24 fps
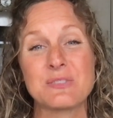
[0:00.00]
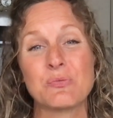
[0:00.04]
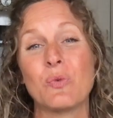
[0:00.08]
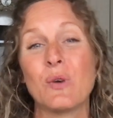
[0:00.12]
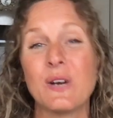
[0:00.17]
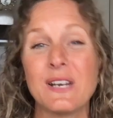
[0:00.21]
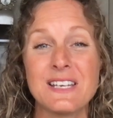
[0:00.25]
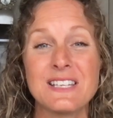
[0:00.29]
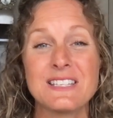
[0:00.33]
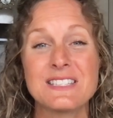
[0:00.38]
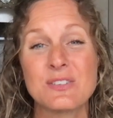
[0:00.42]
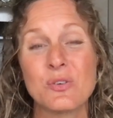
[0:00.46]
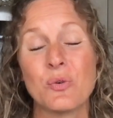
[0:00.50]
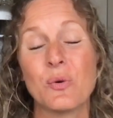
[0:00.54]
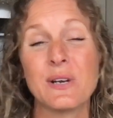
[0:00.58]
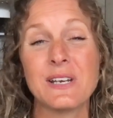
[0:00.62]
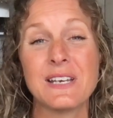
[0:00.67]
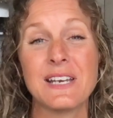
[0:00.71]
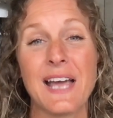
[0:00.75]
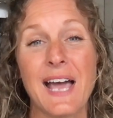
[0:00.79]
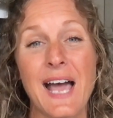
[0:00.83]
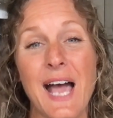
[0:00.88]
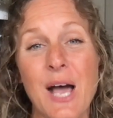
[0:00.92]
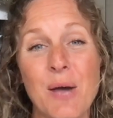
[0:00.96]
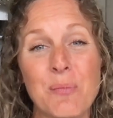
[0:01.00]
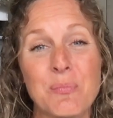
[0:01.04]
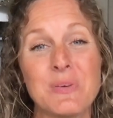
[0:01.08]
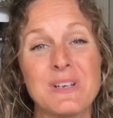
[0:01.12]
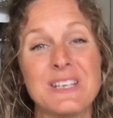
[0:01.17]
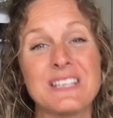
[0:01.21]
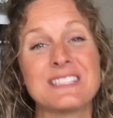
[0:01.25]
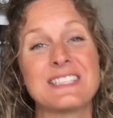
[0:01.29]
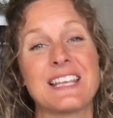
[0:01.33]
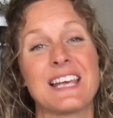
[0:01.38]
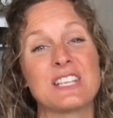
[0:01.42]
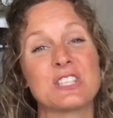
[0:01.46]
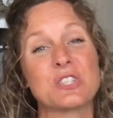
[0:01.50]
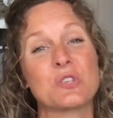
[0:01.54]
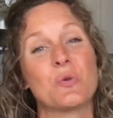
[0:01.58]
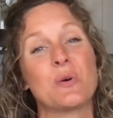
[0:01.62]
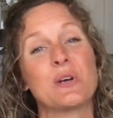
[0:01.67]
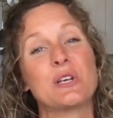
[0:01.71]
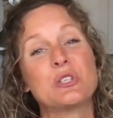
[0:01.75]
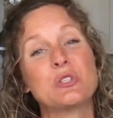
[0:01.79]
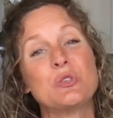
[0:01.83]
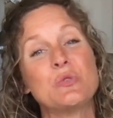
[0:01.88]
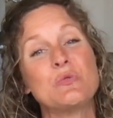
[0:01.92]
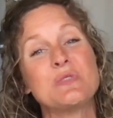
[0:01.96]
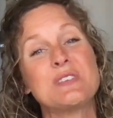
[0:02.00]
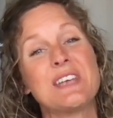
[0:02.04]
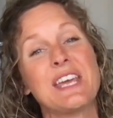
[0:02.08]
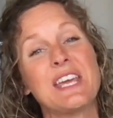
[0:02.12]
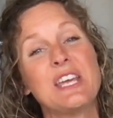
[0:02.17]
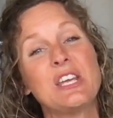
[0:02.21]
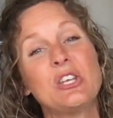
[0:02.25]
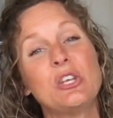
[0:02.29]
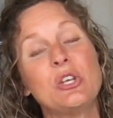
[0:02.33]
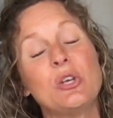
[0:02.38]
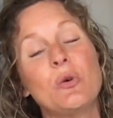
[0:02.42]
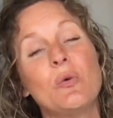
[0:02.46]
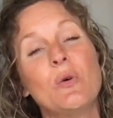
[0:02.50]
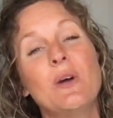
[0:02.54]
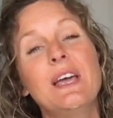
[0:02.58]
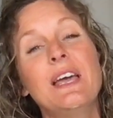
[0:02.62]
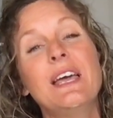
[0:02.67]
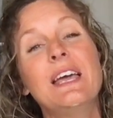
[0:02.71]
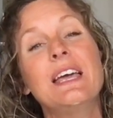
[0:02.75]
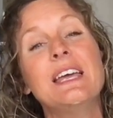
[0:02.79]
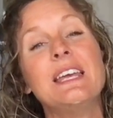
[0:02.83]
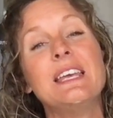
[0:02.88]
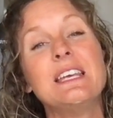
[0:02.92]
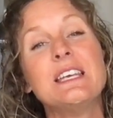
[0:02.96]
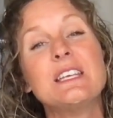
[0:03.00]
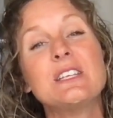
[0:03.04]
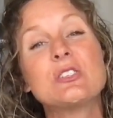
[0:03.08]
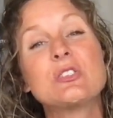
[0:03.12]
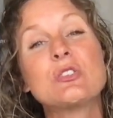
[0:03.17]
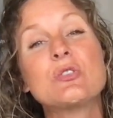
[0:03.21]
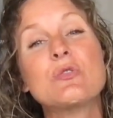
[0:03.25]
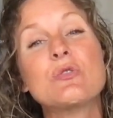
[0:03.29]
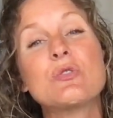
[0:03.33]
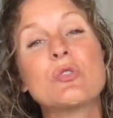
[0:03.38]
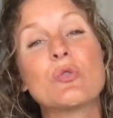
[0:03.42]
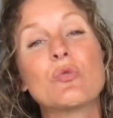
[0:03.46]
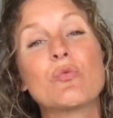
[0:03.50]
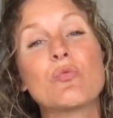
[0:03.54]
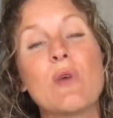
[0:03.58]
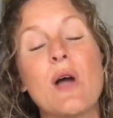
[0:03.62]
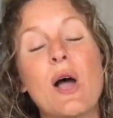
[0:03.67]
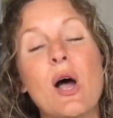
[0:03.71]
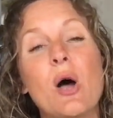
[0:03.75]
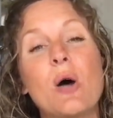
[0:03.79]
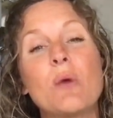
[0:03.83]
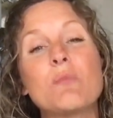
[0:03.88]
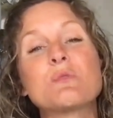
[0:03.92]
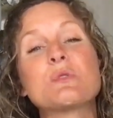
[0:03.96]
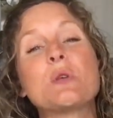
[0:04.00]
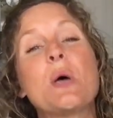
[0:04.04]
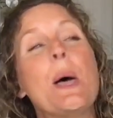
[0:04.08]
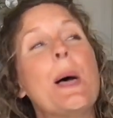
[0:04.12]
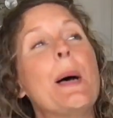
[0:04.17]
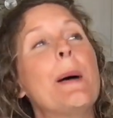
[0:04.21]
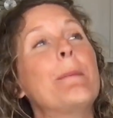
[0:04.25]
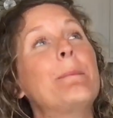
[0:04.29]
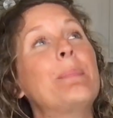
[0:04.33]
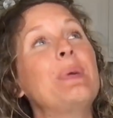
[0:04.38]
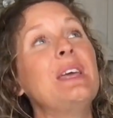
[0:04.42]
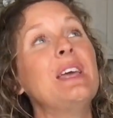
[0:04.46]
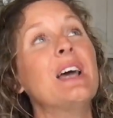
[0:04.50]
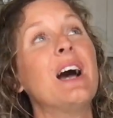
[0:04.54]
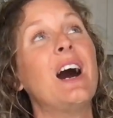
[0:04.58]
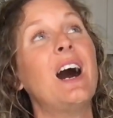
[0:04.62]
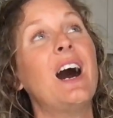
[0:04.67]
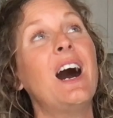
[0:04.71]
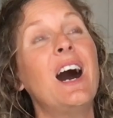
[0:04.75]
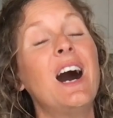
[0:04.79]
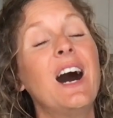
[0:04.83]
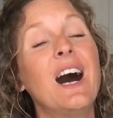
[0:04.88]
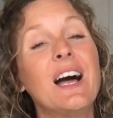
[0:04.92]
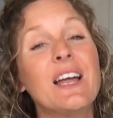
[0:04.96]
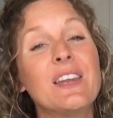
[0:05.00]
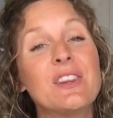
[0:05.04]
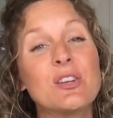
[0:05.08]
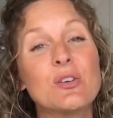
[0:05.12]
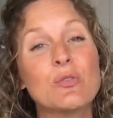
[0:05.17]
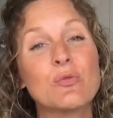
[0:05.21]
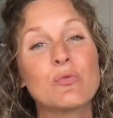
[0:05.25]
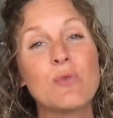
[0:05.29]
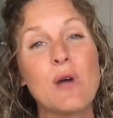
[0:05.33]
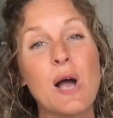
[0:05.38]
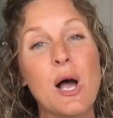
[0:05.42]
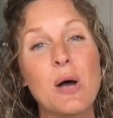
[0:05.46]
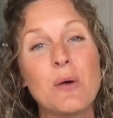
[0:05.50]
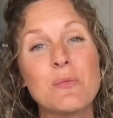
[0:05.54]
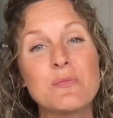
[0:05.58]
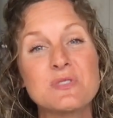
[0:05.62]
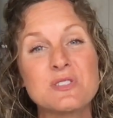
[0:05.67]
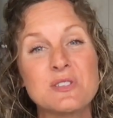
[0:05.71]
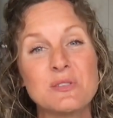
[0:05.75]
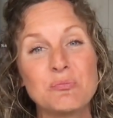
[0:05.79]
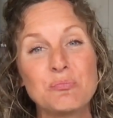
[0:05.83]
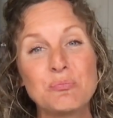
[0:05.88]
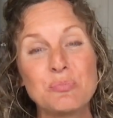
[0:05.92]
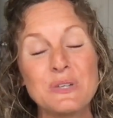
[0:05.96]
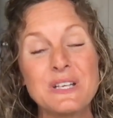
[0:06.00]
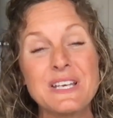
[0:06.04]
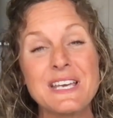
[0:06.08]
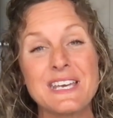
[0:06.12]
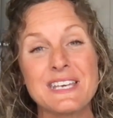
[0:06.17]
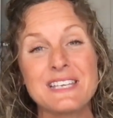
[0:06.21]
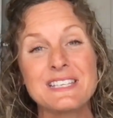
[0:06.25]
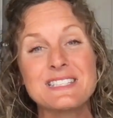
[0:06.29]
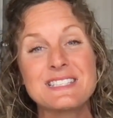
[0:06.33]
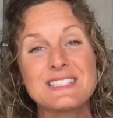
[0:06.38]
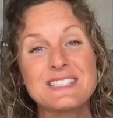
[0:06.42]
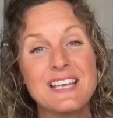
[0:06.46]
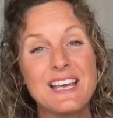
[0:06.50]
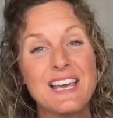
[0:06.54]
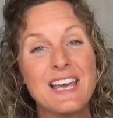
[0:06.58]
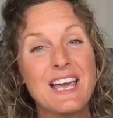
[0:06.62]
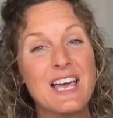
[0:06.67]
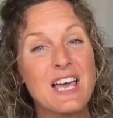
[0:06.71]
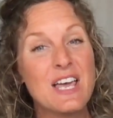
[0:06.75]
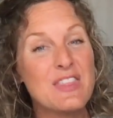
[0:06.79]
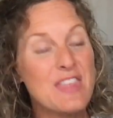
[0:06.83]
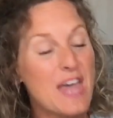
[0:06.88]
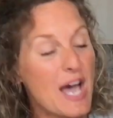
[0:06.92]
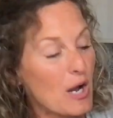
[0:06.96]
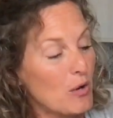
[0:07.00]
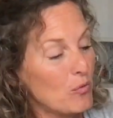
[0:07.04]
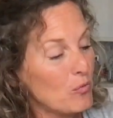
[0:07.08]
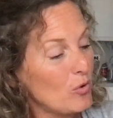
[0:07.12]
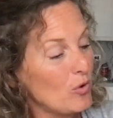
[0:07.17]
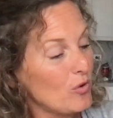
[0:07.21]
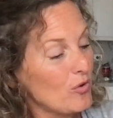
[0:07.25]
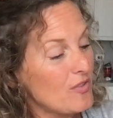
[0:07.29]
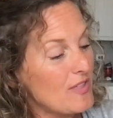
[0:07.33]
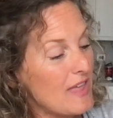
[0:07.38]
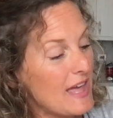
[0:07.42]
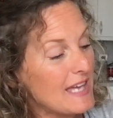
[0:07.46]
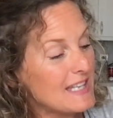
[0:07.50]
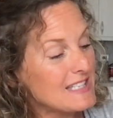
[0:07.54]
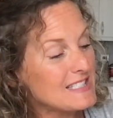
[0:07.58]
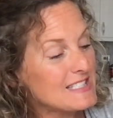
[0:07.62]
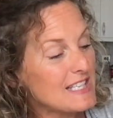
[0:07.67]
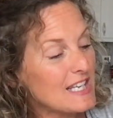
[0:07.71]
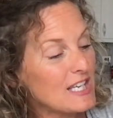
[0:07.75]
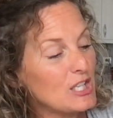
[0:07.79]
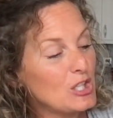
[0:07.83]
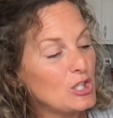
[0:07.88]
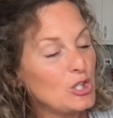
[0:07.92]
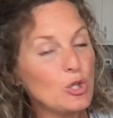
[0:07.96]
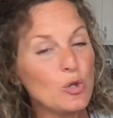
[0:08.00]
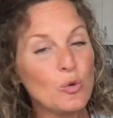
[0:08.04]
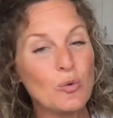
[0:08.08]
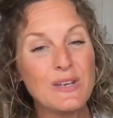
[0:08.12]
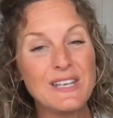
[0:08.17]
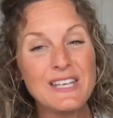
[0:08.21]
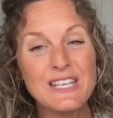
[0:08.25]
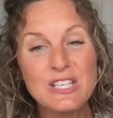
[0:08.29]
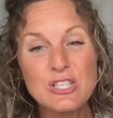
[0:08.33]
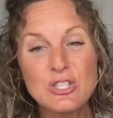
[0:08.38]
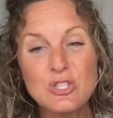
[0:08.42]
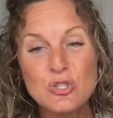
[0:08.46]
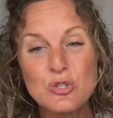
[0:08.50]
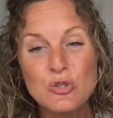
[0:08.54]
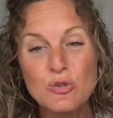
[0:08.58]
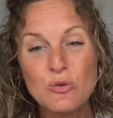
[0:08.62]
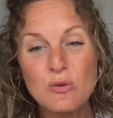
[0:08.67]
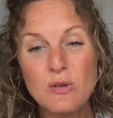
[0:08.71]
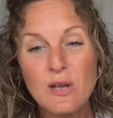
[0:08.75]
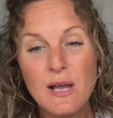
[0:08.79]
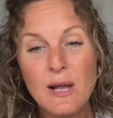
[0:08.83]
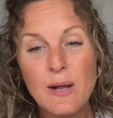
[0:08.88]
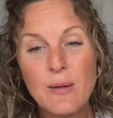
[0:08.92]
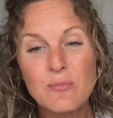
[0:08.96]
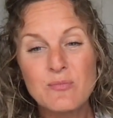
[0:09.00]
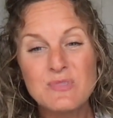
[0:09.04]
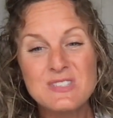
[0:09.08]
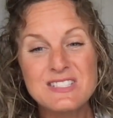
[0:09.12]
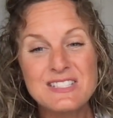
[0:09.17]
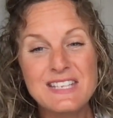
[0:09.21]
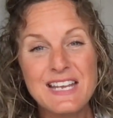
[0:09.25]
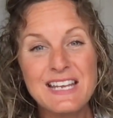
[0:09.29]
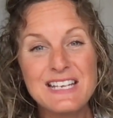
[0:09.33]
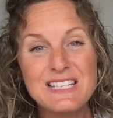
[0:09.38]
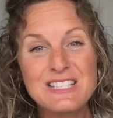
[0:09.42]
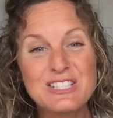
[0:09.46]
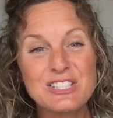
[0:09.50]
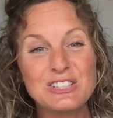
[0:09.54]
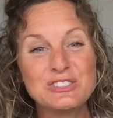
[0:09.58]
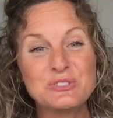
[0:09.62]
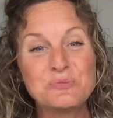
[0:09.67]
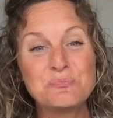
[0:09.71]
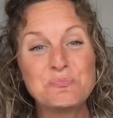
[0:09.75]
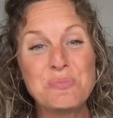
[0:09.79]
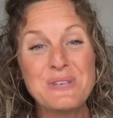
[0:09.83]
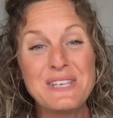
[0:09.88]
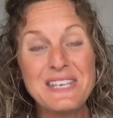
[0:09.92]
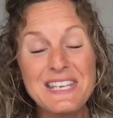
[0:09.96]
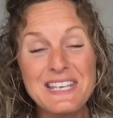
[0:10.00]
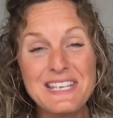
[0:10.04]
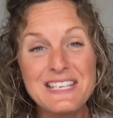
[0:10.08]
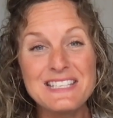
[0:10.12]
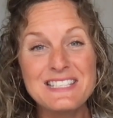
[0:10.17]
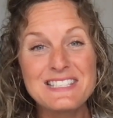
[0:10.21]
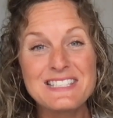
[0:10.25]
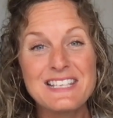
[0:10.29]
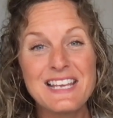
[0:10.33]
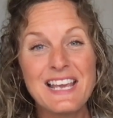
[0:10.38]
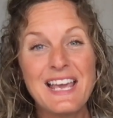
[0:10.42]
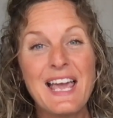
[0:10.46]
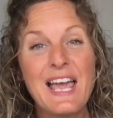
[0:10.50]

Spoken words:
what is going to happen is that's going to take you into the realms beyond the realms of bliss that will then take you into states of peace.